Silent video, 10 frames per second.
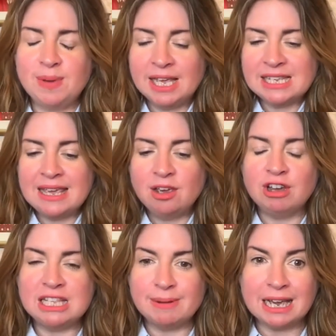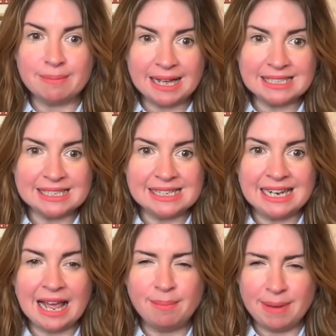Because I increased my
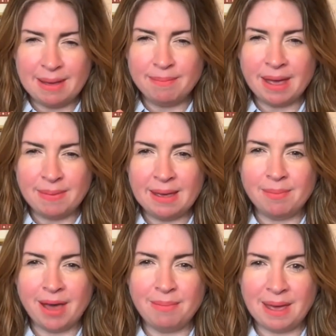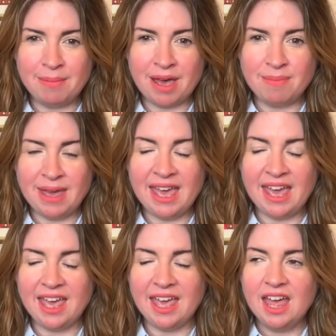capacity like bit by bit by bit by
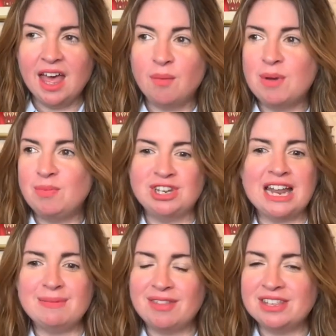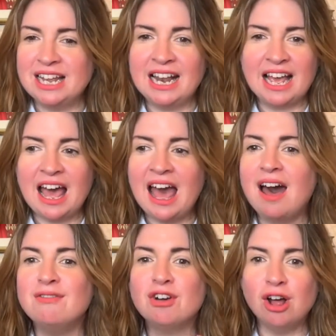bit. And we were chatting about this earlier, like, I
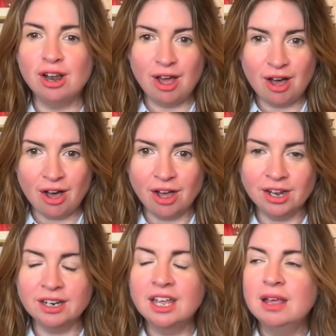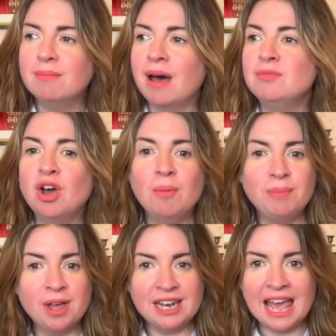have got a lot on. I'm
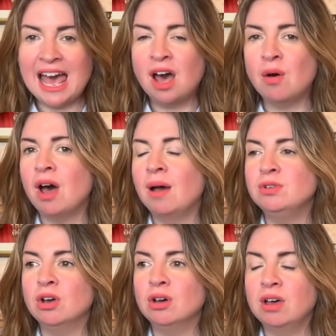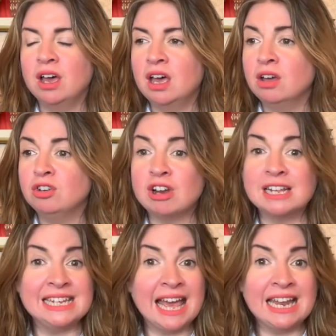not burnt out. I'm not
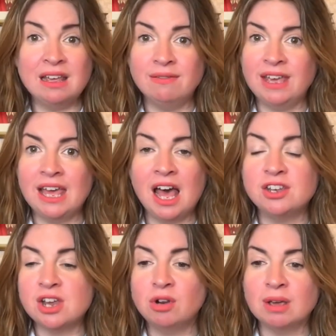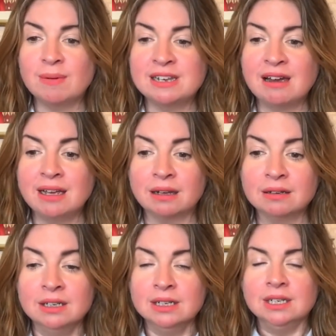dreading any of it. I don't look at my diary
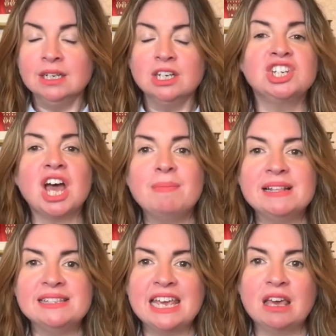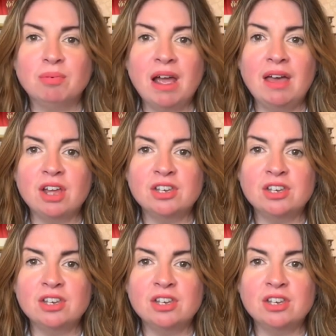and go, sharp in, take a breath.